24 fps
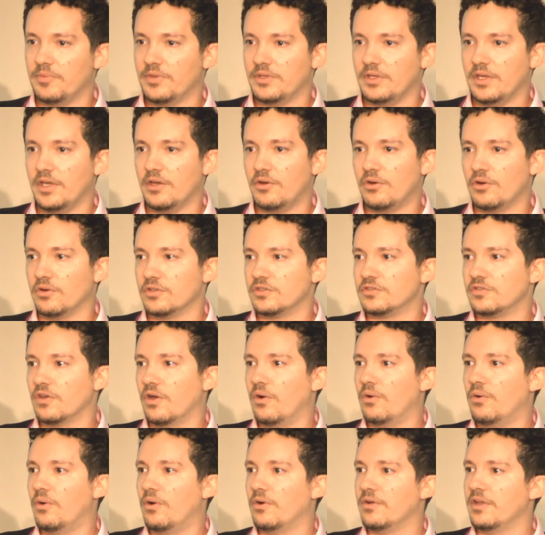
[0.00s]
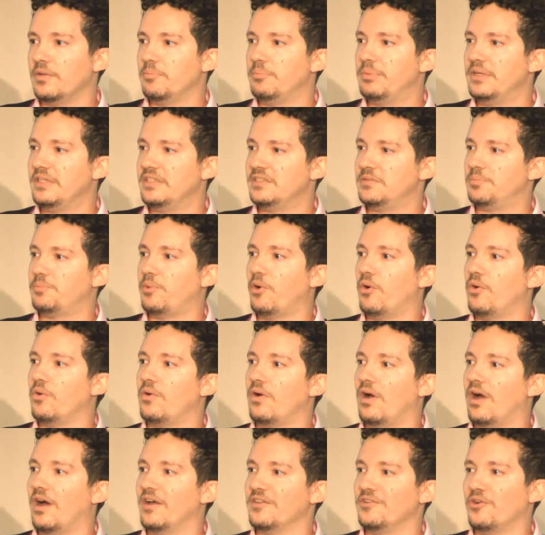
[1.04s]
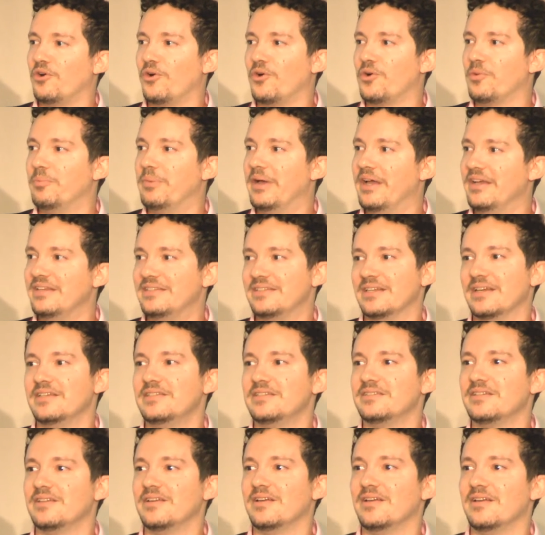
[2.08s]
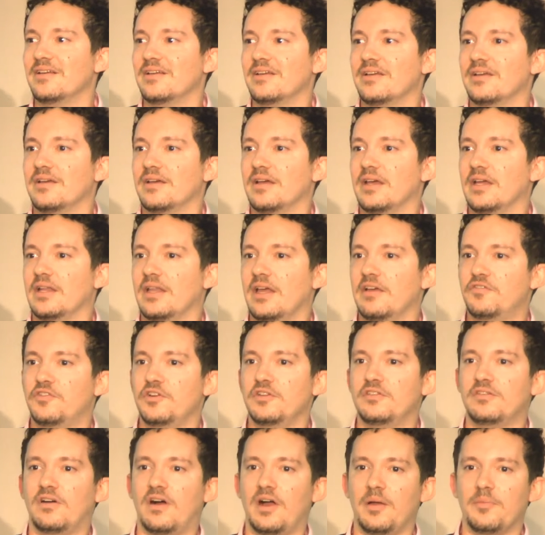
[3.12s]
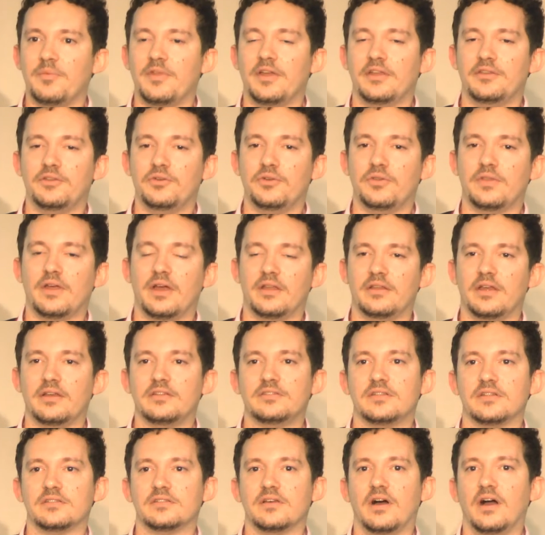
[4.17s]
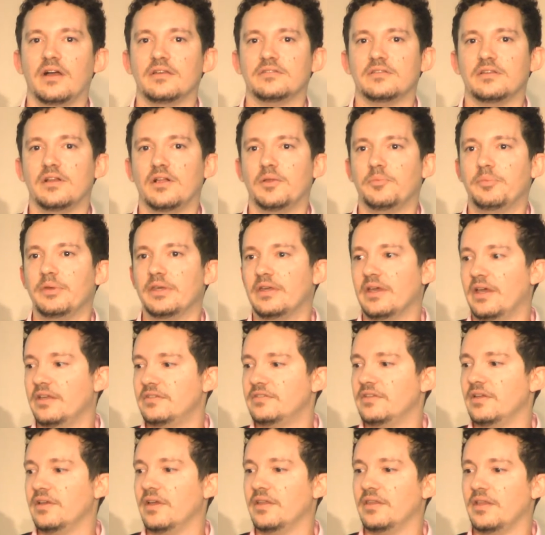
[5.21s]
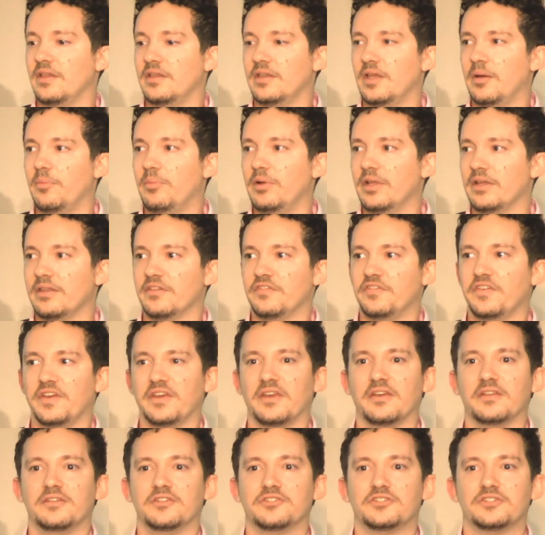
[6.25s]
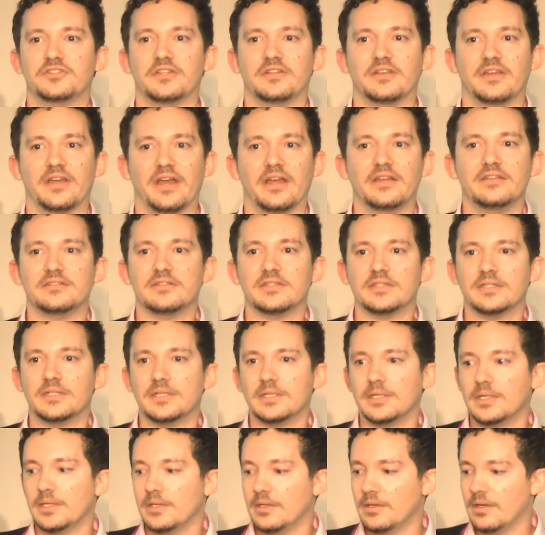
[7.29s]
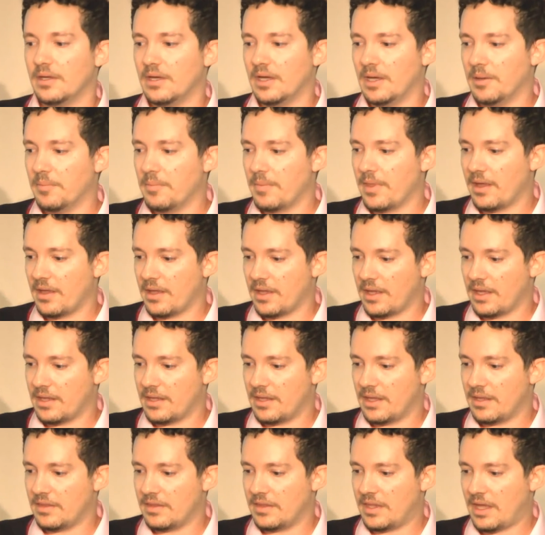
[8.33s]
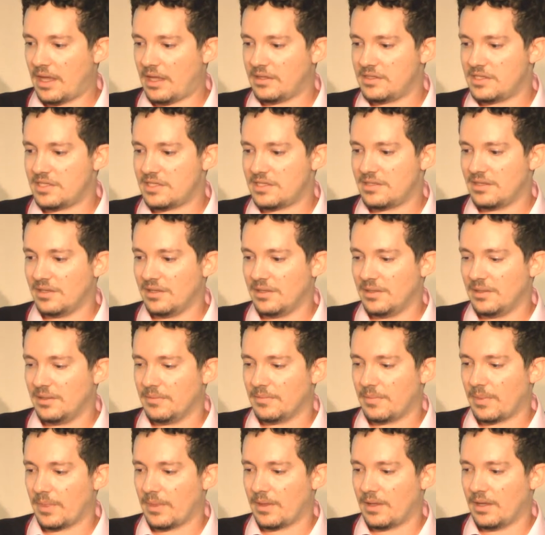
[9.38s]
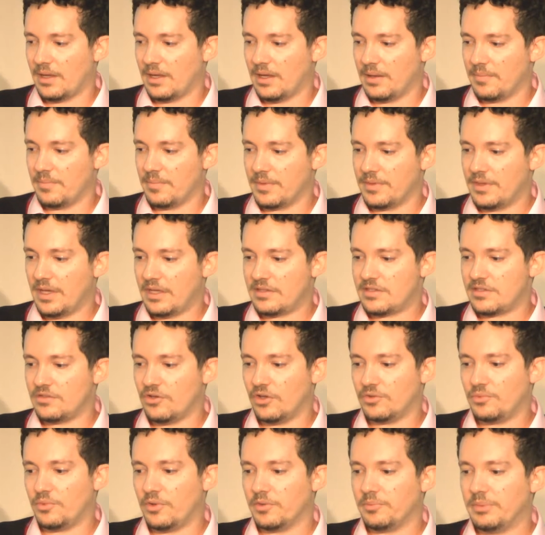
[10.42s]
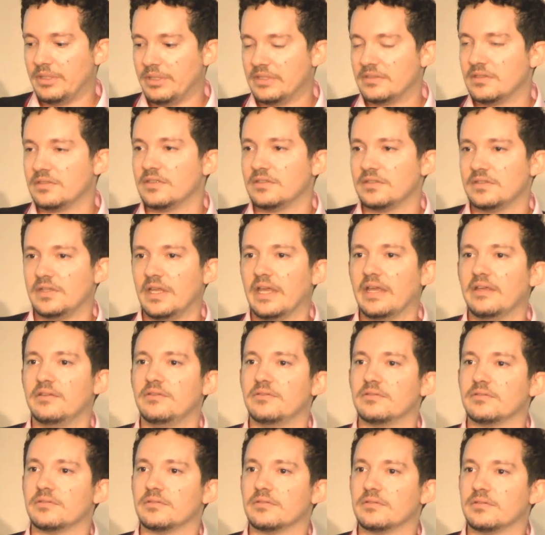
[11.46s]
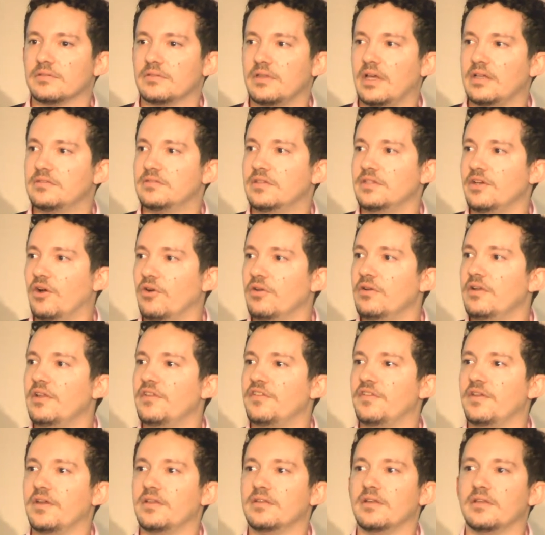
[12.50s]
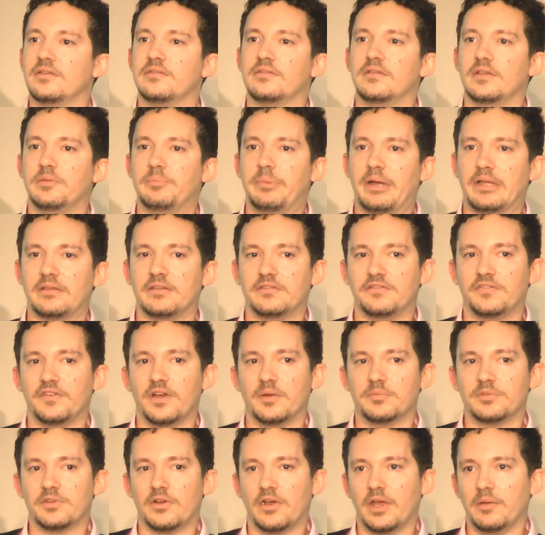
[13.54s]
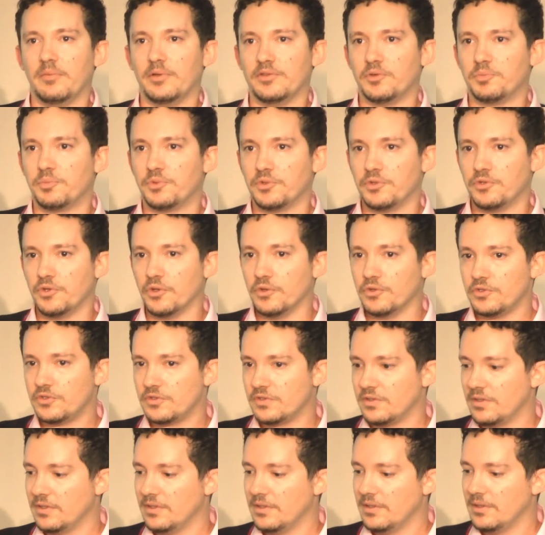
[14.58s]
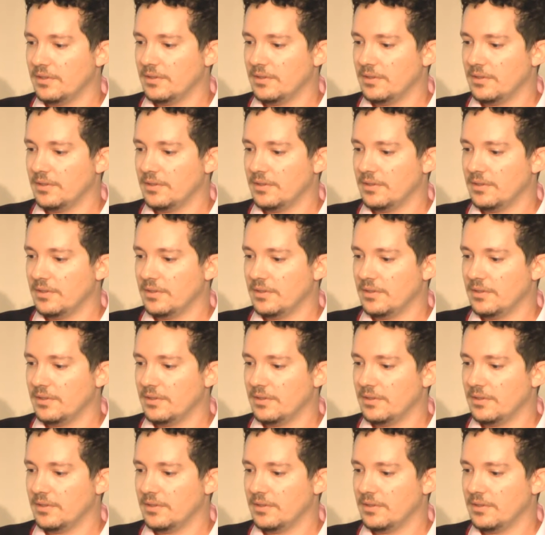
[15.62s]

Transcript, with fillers: year or so on a bespoke ad hoc basis. And every time they do that exercise, they'll be guessing and then doubling the figure just in case. And that's not what businesses need. That's the only thing that patent firms are able to produce.